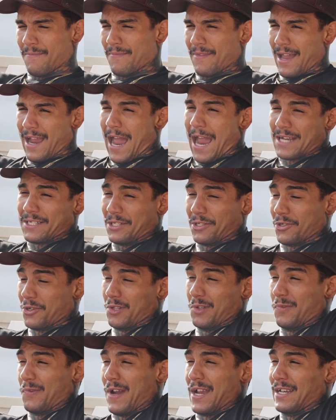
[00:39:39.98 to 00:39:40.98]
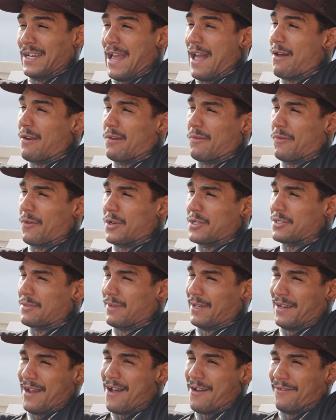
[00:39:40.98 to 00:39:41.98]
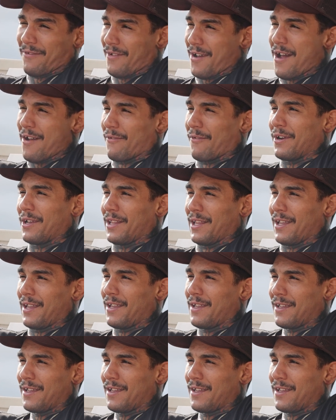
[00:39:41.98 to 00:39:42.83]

like I actually turned the fight down at first. I'm like, not really.